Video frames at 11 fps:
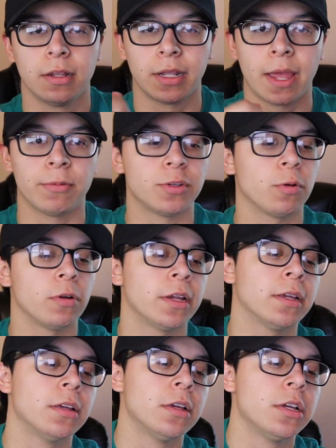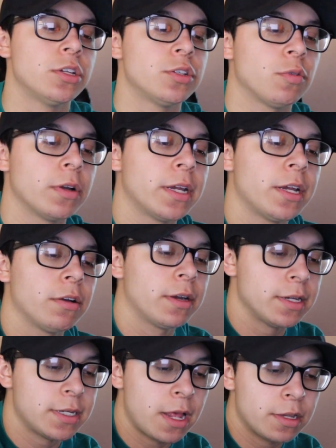Laboratory store here
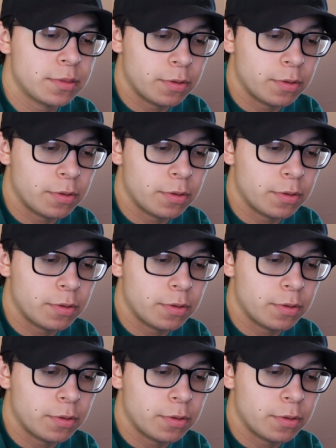in Dallas.